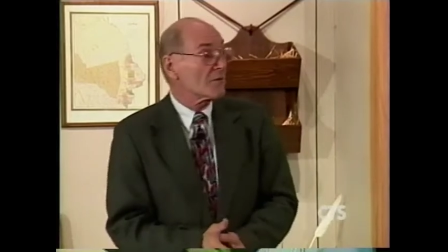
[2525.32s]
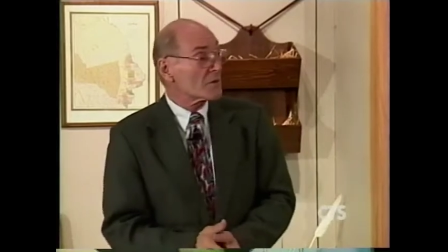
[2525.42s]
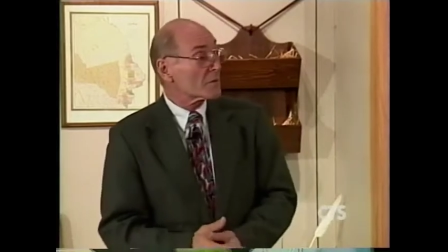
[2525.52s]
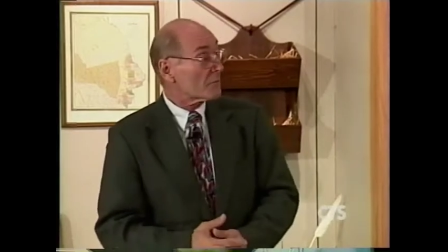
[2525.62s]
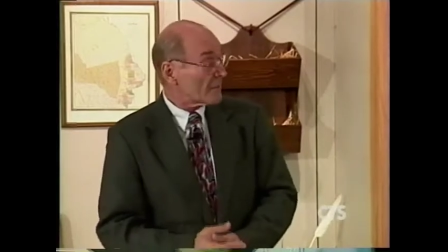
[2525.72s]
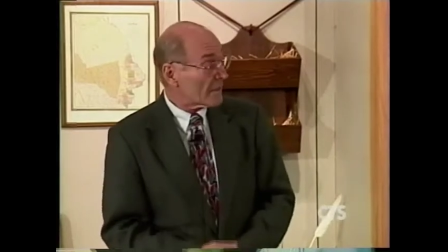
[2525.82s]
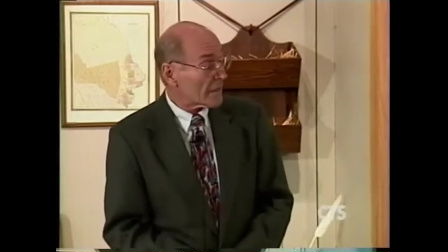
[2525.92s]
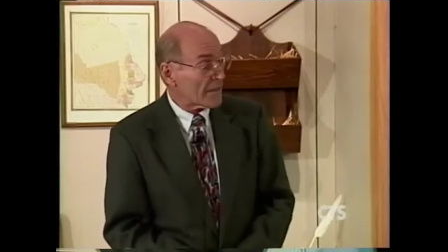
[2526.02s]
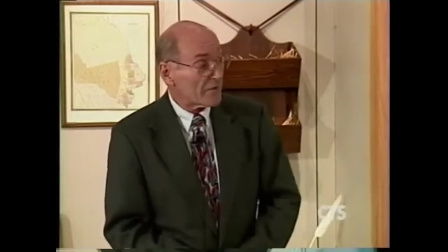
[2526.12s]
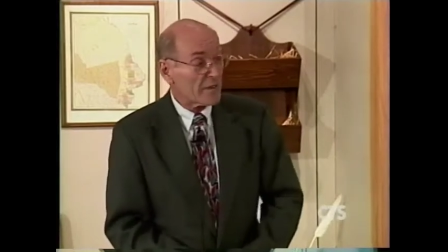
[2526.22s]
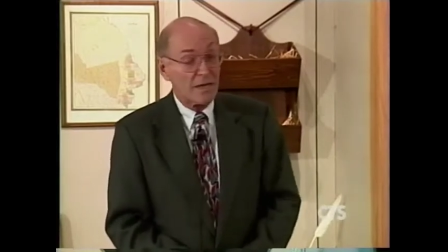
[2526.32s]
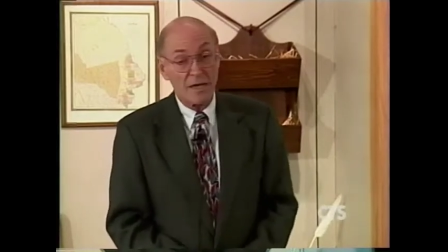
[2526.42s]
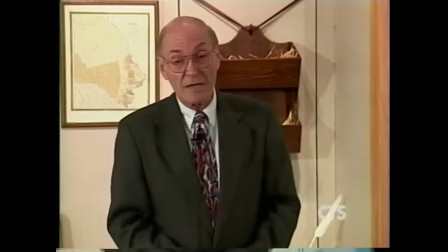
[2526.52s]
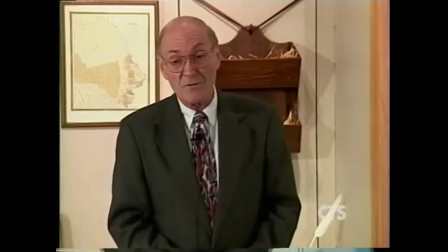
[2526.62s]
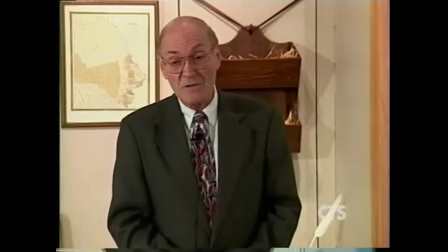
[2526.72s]
He was apparently a very
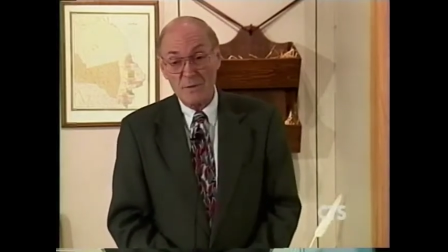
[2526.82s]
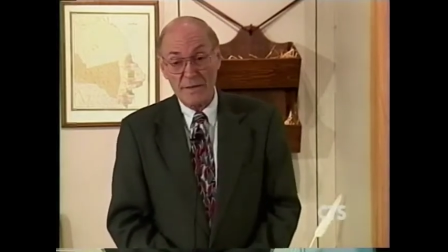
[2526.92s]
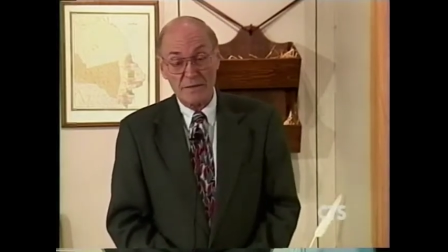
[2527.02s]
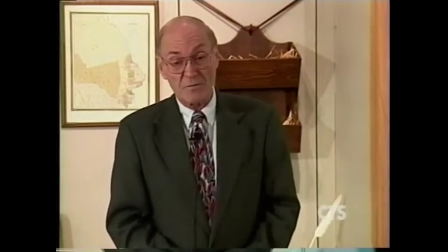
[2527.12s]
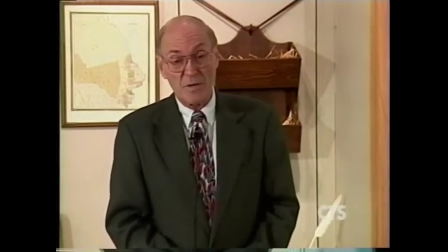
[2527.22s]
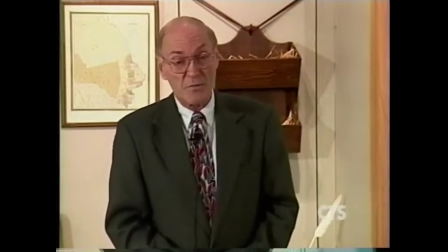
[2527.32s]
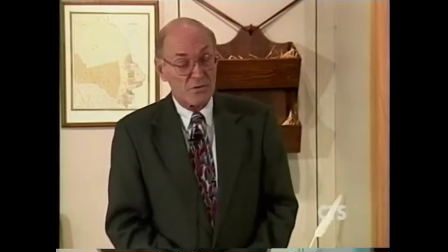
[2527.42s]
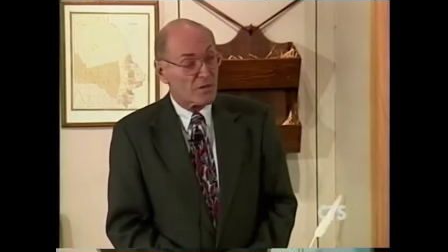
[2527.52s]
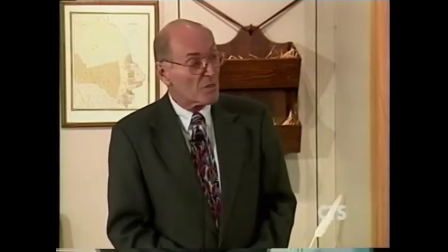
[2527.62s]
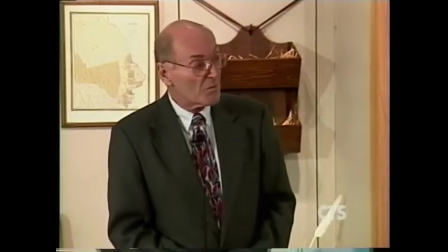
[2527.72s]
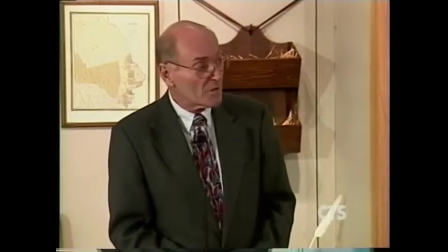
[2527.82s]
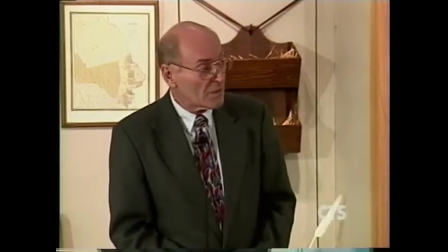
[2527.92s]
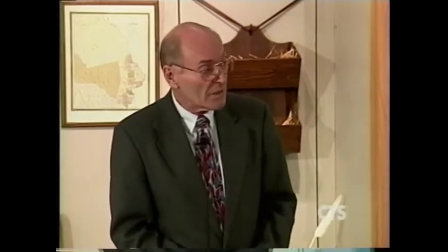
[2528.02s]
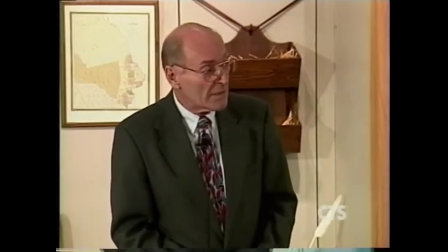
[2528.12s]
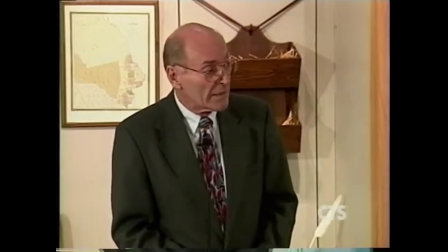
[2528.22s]
highly respected member of the
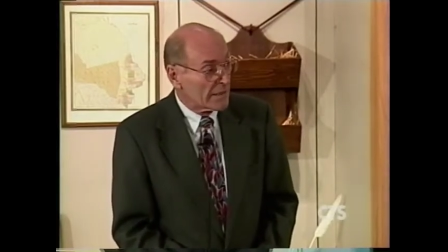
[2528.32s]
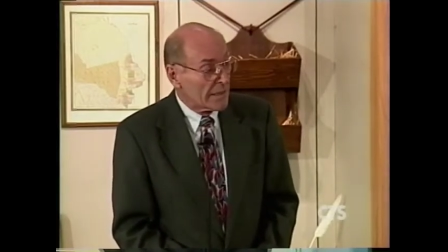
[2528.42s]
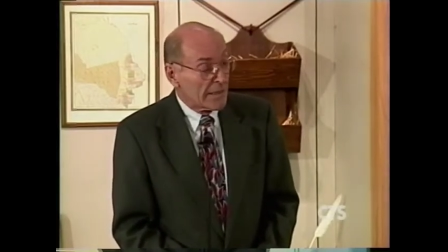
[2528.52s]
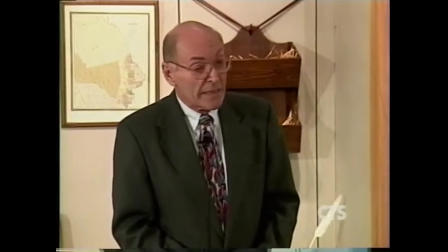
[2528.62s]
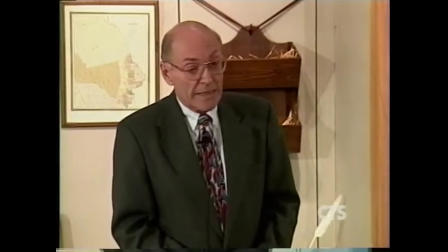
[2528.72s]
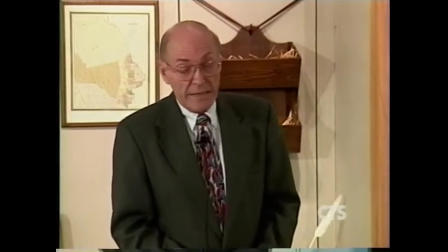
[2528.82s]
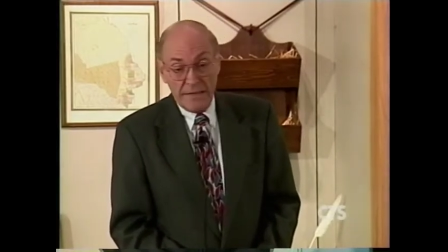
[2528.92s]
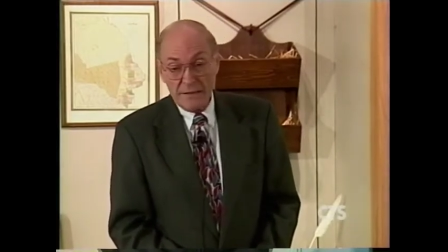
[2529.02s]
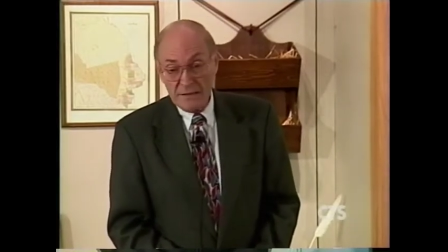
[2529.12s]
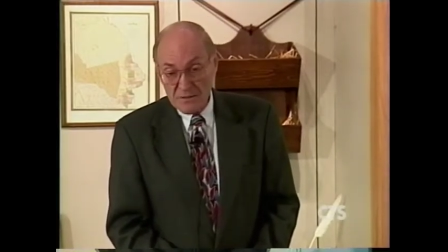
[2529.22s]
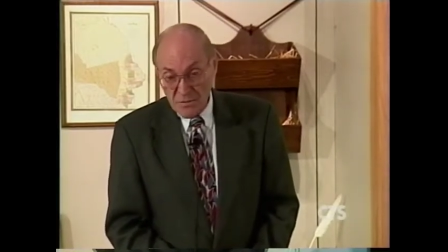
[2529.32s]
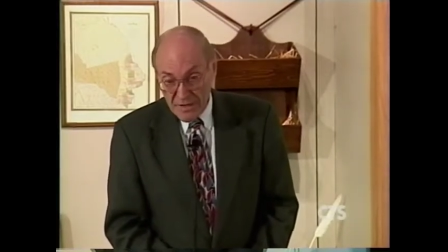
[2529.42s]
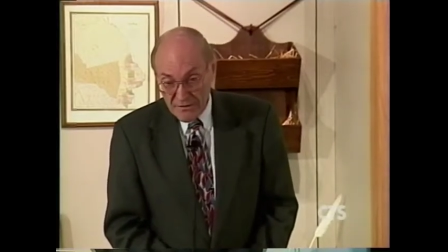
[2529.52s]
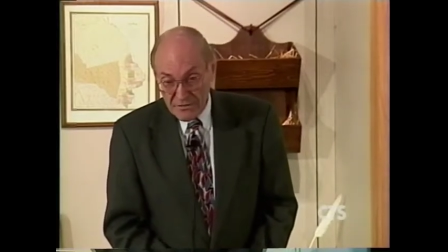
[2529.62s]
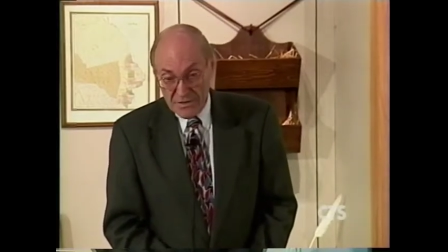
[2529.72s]
community, and his
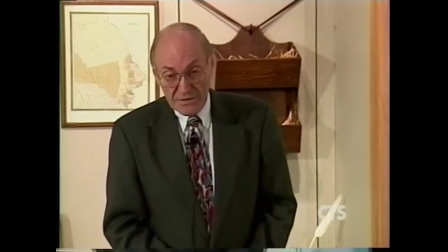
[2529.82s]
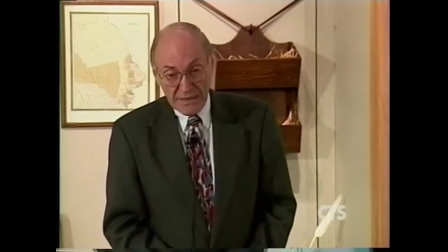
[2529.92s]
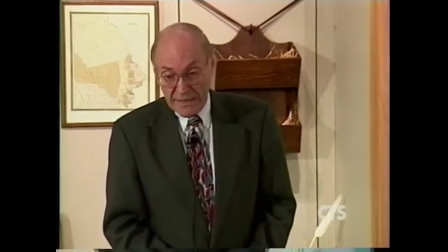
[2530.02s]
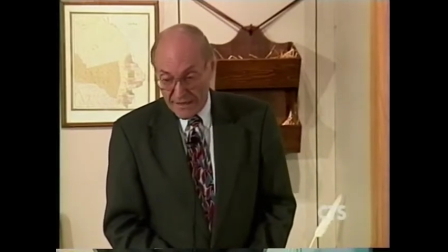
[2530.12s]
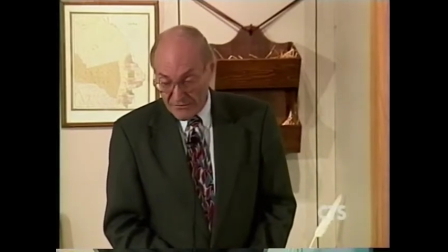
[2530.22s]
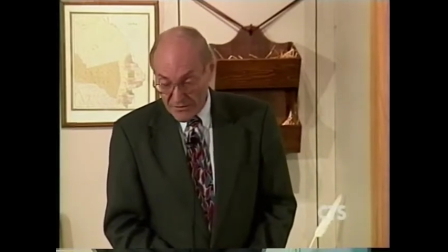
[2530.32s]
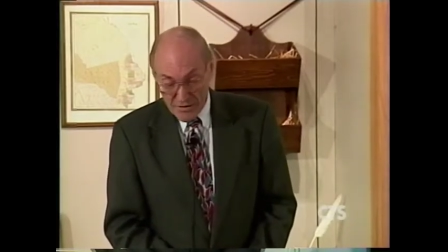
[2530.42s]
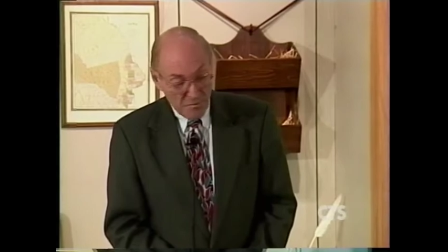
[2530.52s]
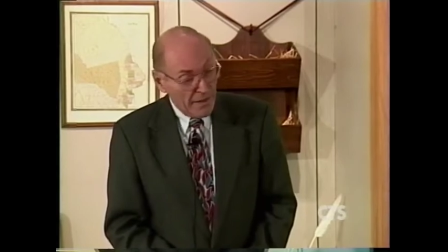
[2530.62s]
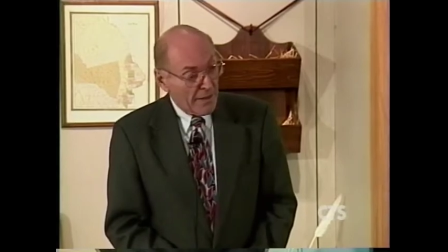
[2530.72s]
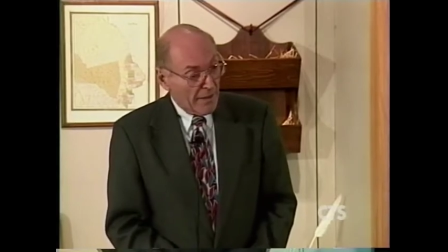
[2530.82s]
wife was looking after him.